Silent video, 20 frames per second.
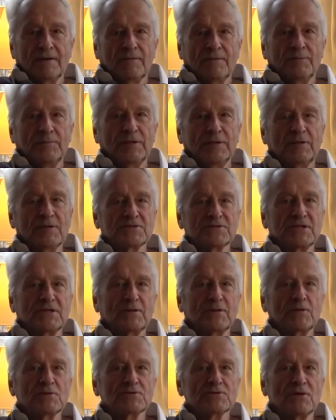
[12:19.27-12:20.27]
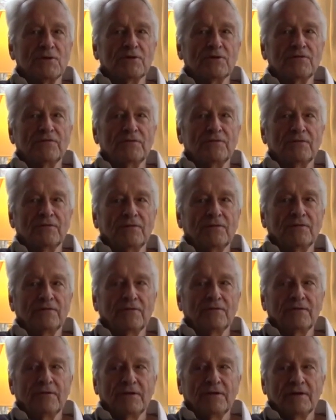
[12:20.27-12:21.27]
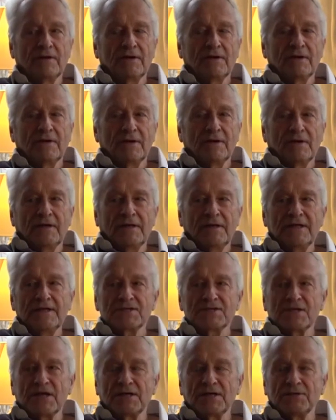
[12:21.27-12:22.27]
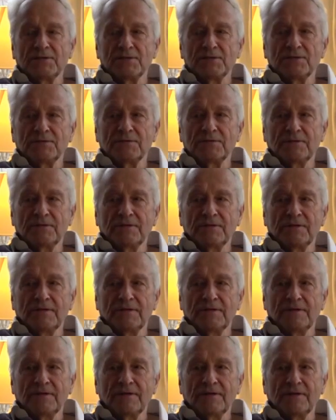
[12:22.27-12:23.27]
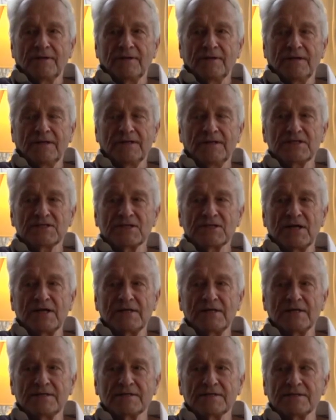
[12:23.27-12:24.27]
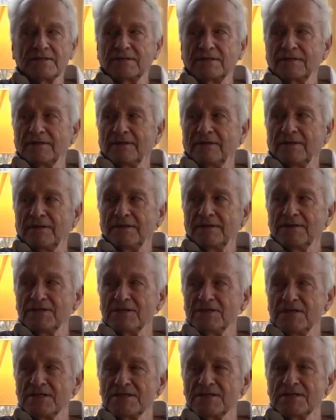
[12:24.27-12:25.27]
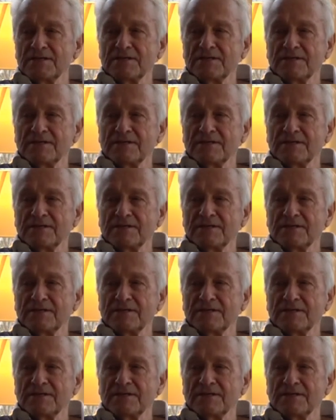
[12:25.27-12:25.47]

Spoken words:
Because it goes on inside you, in the silence. Just listen.